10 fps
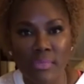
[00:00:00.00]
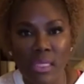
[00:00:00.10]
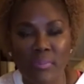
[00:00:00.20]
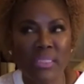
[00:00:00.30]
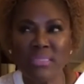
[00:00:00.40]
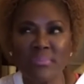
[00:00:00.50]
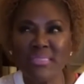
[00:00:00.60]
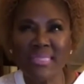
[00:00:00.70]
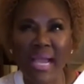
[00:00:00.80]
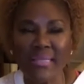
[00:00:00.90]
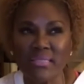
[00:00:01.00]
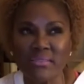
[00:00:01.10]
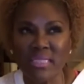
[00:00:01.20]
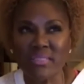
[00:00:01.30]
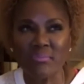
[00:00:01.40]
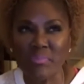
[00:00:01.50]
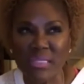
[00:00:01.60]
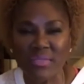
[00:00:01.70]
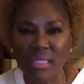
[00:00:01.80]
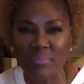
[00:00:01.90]
Because I'm silent doesn't
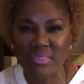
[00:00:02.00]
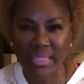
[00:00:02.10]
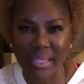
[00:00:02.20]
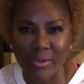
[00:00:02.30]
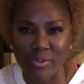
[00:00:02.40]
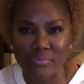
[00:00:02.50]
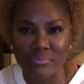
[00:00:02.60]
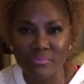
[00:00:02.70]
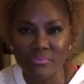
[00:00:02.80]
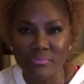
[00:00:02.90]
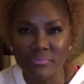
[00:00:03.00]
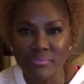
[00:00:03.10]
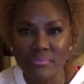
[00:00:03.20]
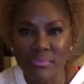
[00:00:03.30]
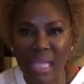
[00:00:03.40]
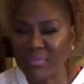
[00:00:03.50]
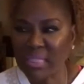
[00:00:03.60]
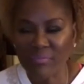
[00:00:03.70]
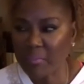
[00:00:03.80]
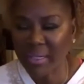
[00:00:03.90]
mean that I'm scared. I think
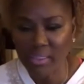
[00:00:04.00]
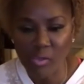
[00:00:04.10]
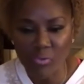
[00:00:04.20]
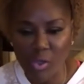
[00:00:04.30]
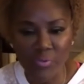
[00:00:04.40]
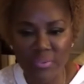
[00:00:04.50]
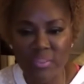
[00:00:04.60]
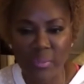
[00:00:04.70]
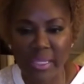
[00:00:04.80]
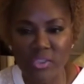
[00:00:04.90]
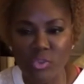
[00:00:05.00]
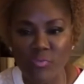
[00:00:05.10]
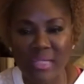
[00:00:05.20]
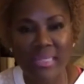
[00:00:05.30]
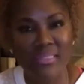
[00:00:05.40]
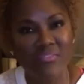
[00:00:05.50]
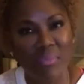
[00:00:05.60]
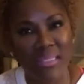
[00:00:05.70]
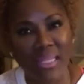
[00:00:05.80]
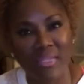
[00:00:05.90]
everybody on this page know that I live
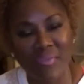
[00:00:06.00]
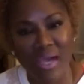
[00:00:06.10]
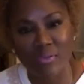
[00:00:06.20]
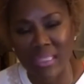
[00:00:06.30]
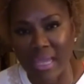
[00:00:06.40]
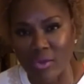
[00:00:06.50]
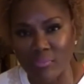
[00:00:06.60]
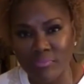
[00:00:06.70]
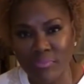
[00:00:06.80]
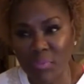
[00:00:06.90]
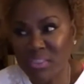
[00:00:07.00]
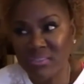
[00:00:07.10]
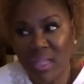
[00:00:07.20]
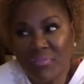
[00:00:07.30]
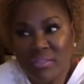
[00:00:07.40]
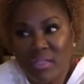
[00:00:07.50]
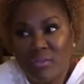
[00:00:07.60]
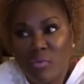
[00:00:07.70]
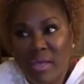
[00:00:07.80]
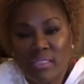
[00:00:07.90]
my life out loud. There is nothing that
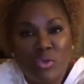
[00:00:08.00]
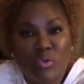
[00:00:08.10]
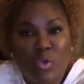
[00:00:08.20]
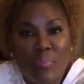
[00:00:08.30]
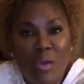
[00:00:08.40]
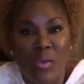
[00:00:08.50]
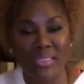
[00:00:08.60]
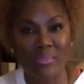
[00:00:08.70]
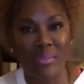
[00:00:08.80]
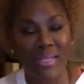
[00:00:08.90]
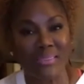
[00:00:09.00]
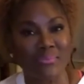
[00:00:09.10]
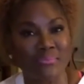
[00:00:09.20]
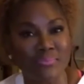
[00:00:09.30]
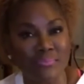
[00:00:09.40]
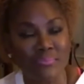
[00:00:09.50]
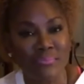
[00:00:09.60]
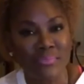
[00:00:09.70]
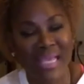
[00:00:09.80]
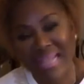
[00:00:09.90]
nobody don't know about Juanita Bynum.
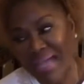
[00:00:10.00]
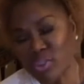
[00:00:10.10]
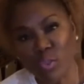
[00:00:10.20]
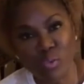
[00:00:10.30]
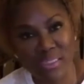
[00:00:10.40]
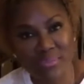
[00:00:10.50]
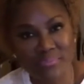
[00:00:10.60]
And I told it.